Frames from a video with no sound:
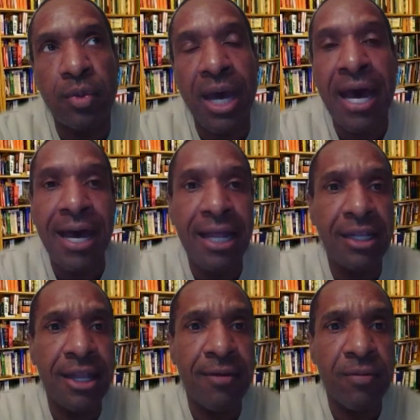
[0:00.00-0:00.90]
high
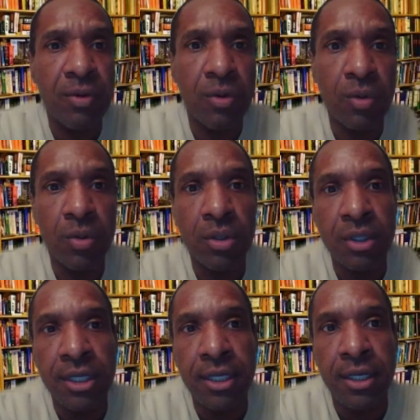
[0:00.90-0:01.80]
level,
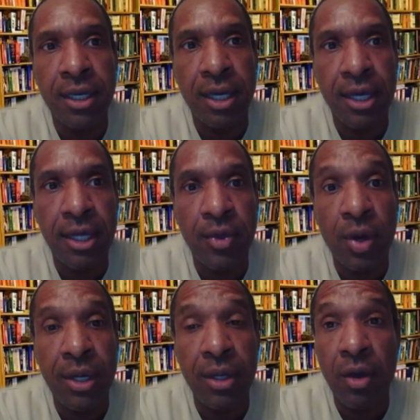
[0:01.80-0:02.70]

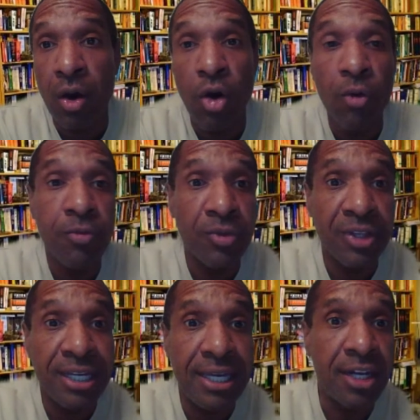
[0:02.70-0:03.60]

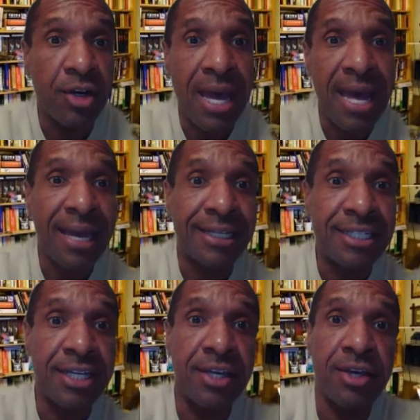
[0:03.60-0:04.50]
hopefully
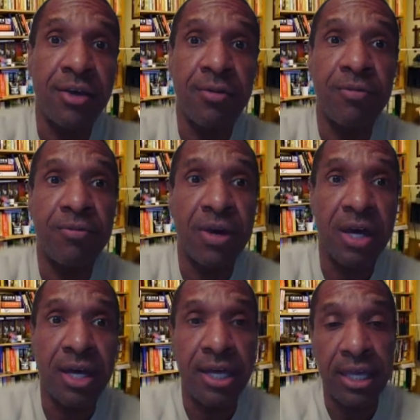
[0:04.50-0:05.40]
interactive.
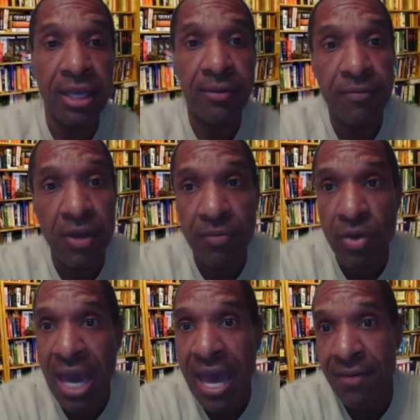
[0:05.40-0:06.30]
If
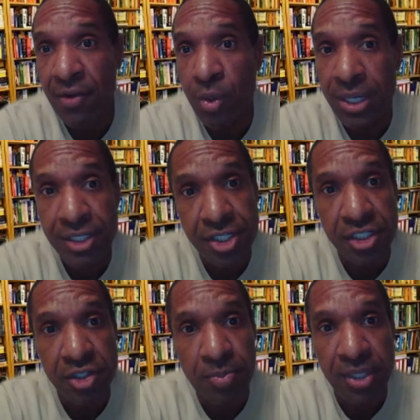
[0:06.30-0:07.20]
you have
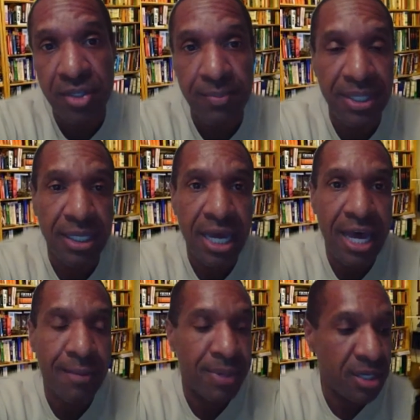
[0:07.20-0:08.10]
questions, put them in the
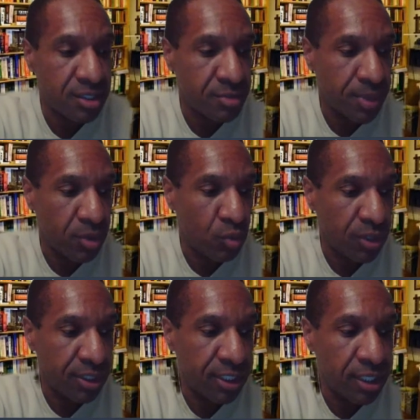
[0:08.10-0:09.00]
comments, but
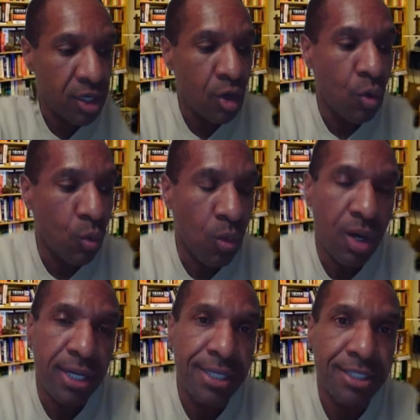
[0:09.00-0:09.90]
really
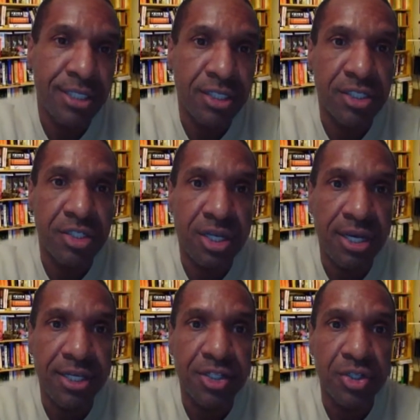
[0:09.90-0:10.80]
wanted to just
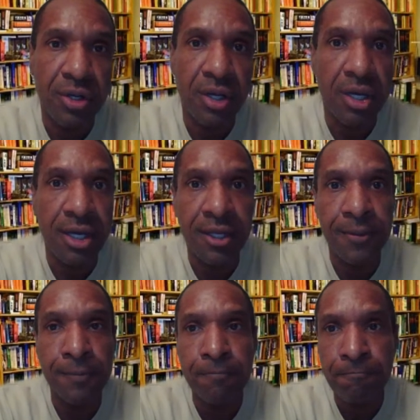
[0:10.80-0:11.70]
touch
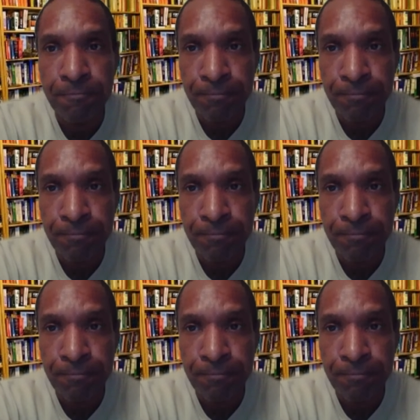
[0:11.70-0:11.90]
on